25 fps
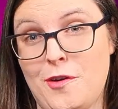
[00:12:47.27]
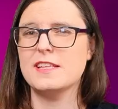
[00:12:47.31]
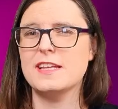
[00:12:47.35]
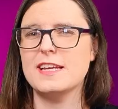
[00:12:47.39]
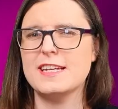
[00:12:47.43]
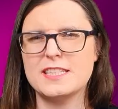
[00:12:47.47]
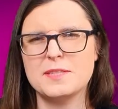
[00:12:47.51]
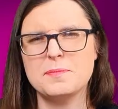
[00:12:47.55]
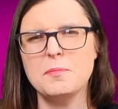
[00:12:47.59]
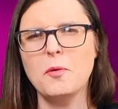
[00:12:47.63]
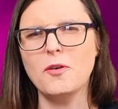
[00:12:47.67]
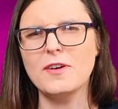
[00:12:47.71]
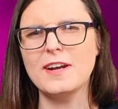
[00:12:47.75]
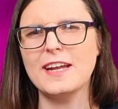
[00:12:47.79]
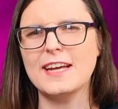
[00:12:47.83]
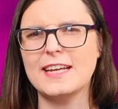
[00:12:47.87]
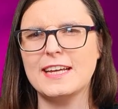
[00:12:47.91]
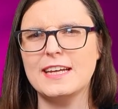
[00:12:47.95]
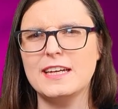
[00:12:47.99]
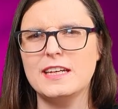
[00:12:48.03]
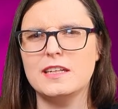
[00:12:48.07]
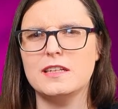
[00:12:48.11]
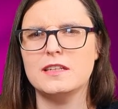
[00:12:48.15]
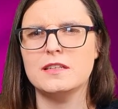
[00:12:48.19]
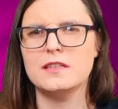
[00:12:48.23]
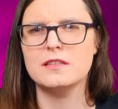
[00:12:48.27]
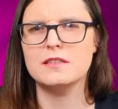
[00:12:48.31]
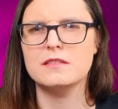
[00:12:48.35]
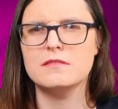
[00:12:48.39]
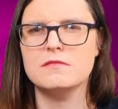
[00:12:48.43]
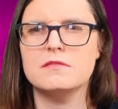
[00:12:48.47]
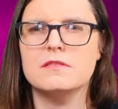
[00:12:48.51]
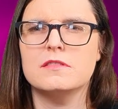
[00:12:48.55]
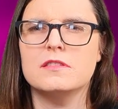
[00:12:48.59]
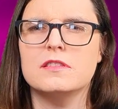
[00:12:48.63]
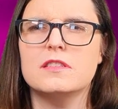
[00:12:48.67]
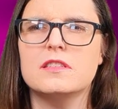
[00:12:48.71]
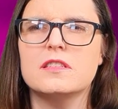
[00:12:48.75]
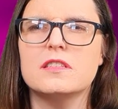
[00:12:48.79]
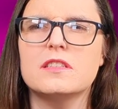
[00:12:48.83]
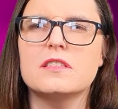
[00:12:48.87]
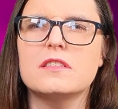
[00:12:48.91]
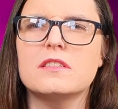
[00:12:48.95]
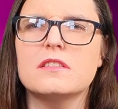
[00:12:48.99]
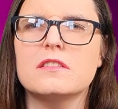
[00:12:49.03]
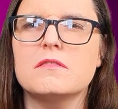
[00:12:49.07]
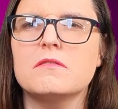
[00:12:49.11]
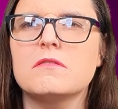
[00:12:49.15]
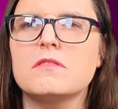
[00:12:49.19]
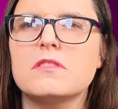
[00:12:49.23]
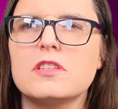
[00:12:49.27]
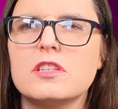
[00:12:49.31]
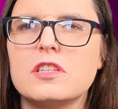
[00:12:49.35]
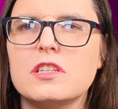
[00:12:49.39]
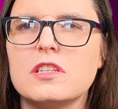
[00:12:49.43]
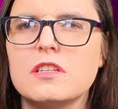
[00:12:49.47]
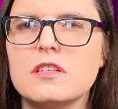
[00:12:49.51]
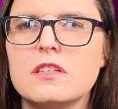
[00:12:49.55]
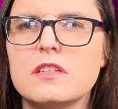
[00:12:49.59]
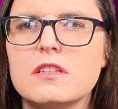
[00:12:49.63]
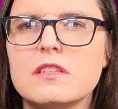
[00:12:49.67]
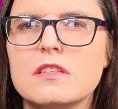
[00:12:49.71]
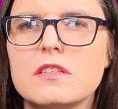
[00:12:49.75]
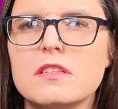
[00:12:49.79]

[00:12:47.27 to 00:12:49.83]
It's more like a zzz.